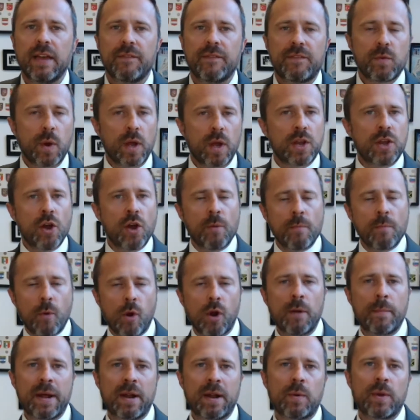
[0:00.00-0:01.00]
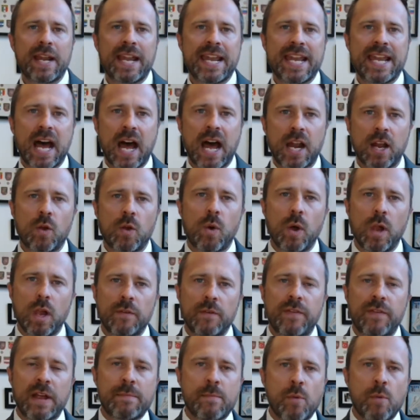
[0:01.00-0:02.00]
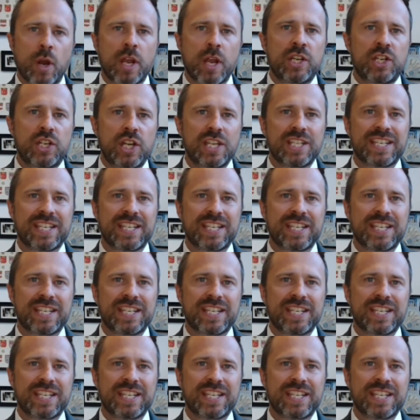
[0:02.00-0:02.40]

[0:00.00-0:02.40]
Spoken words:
If you want to know more about what a non-qualified mortgage